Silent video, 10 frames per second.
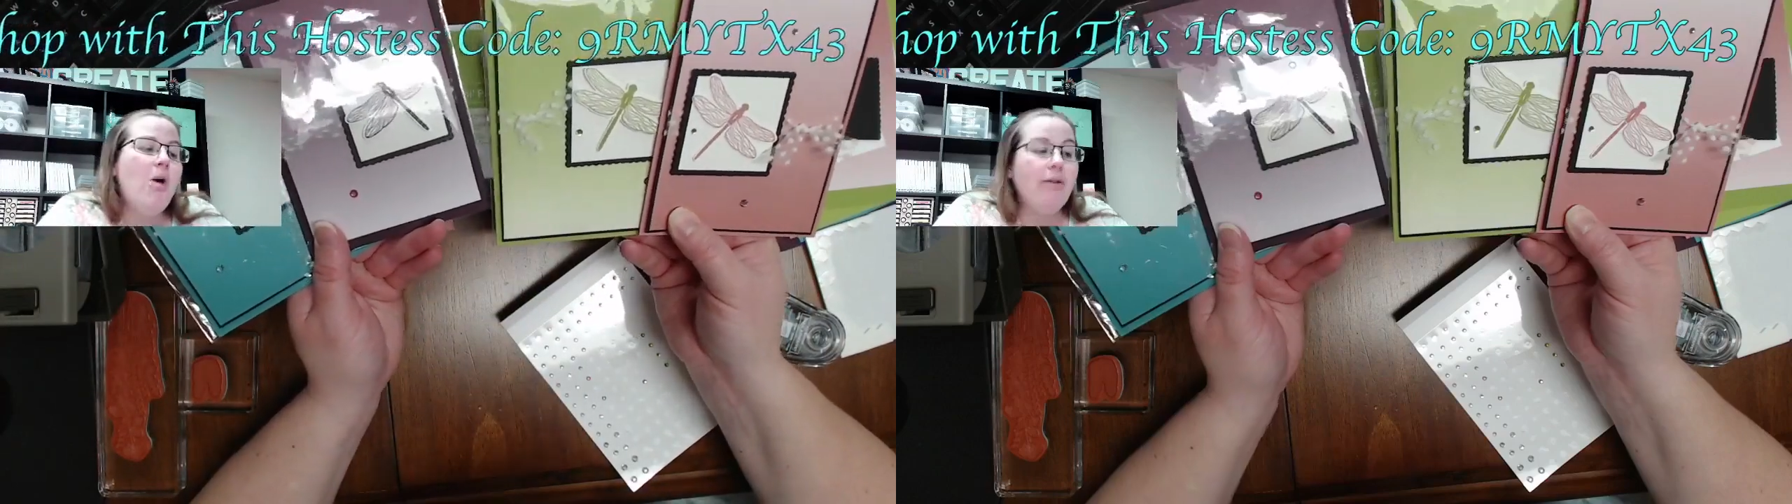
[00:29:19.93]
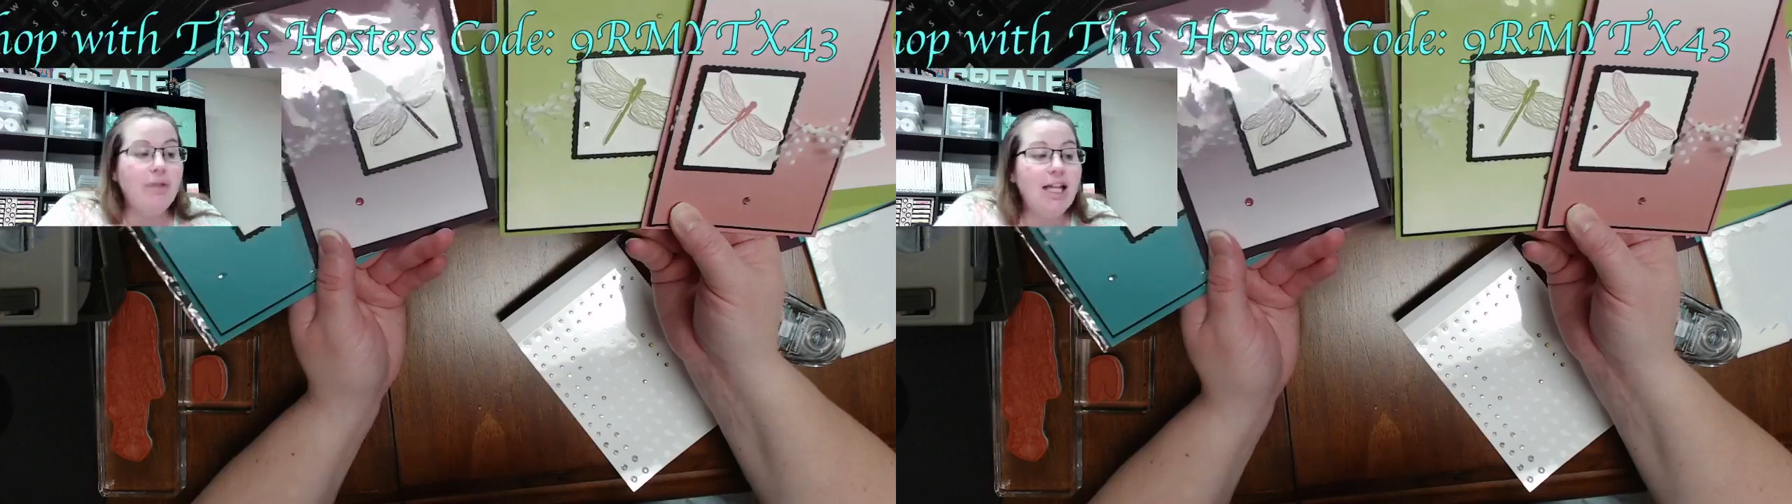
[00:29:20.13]

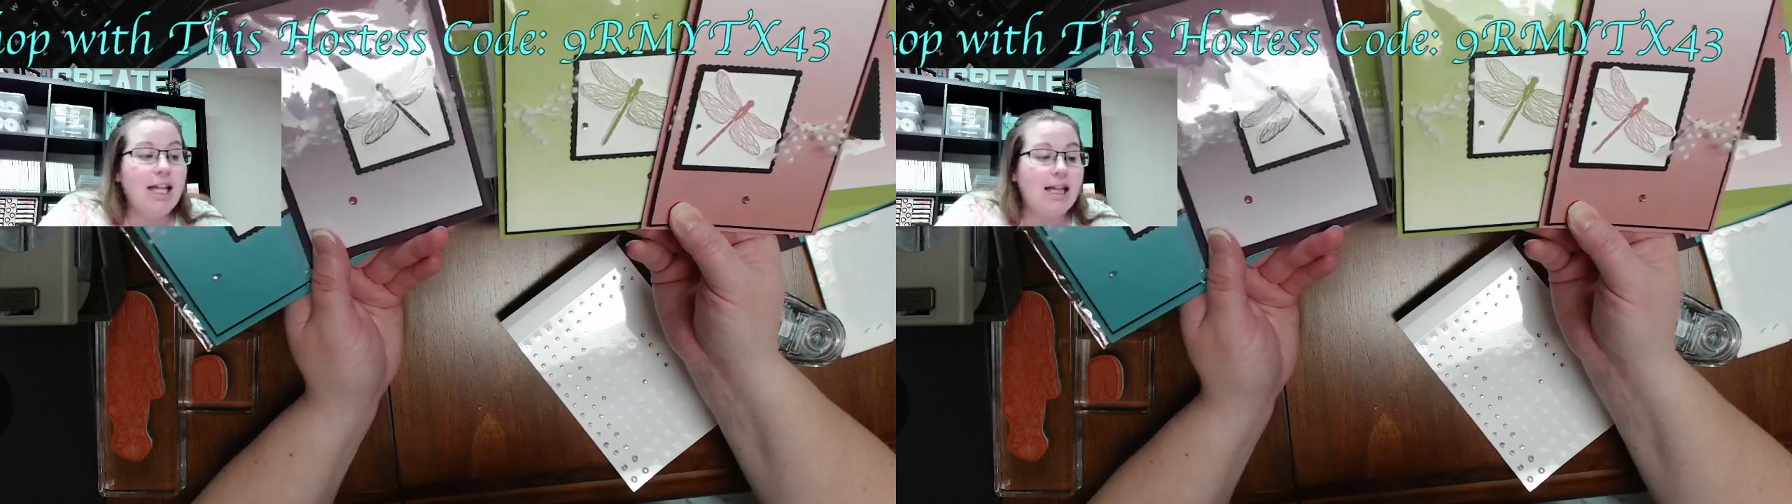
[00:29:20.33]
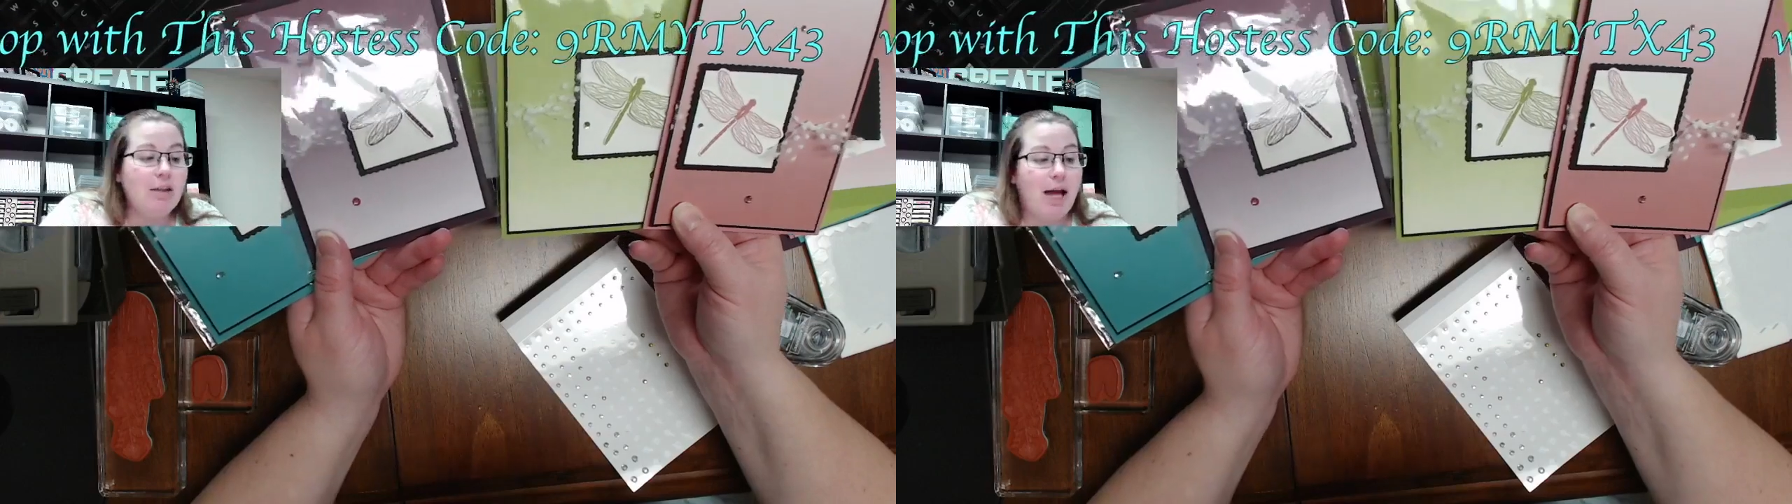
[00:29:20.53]
I really
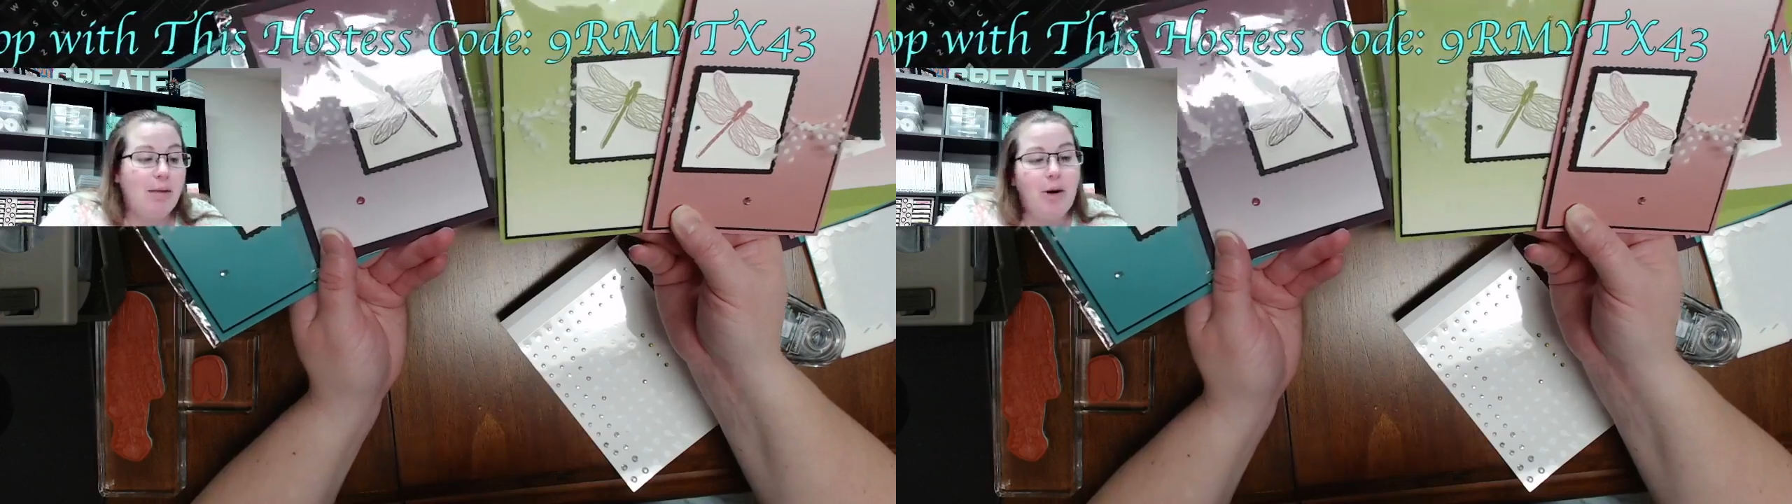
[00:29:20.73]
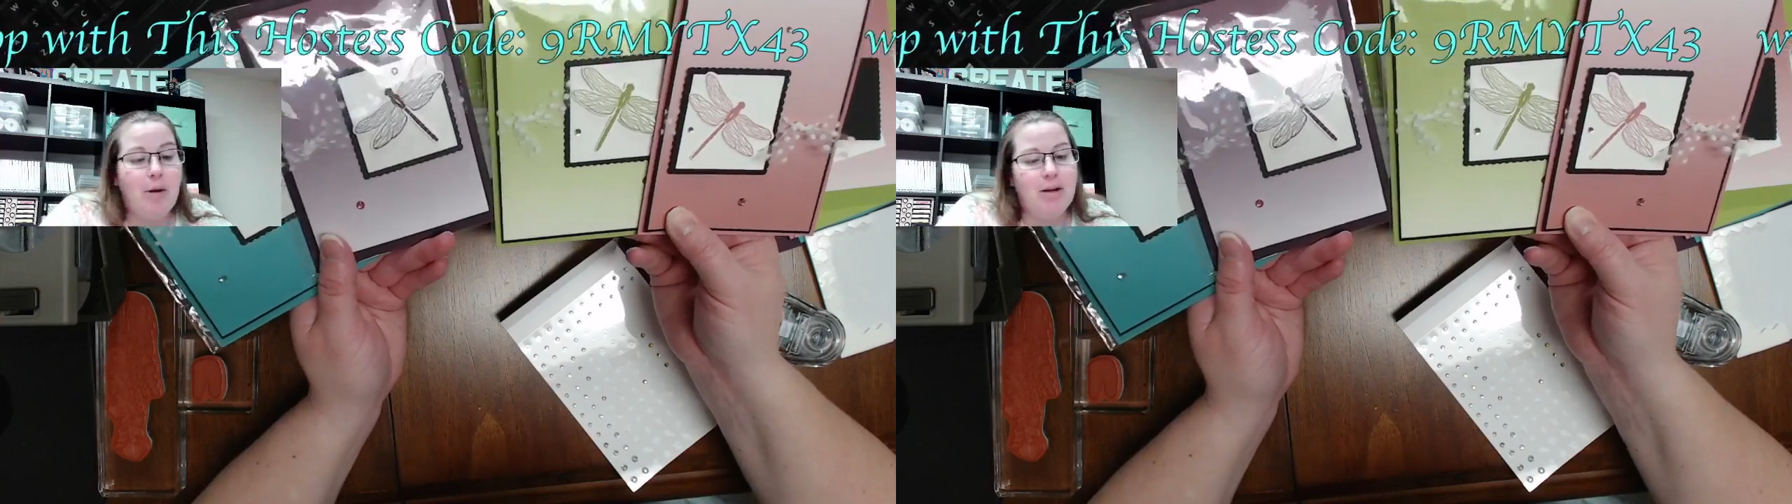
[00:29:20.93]
like the
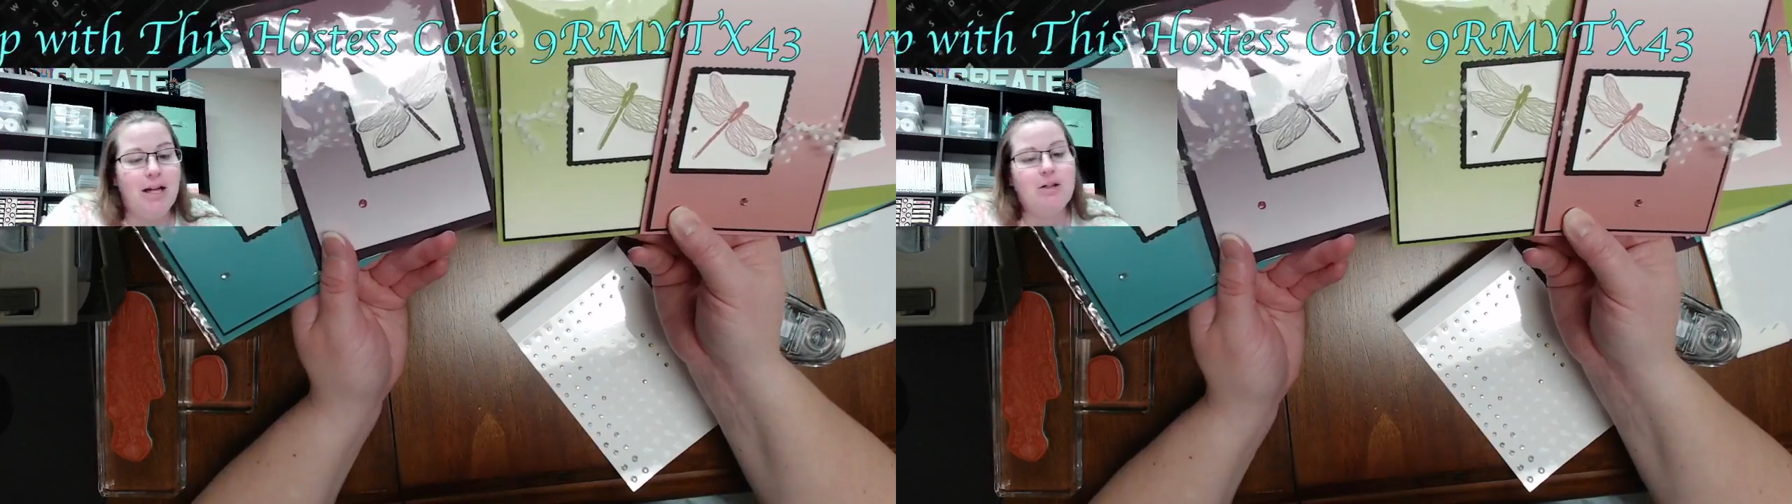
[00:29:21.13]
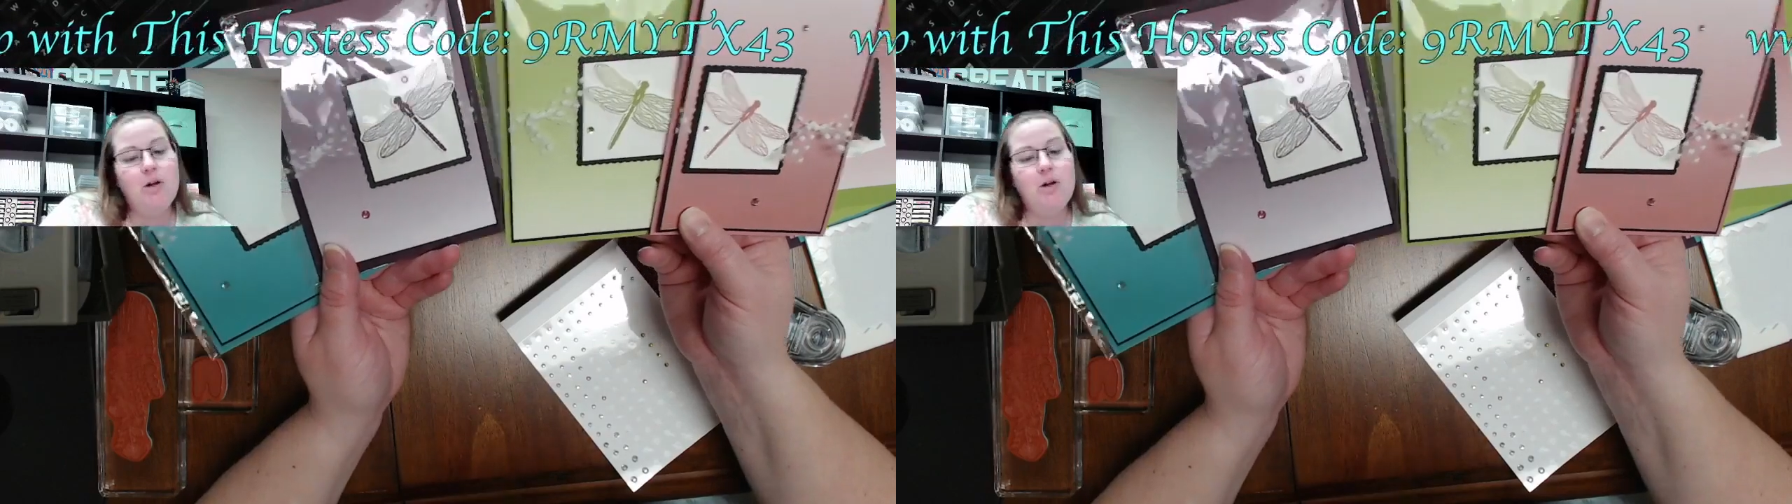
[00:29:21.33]
Blackberry Bliss.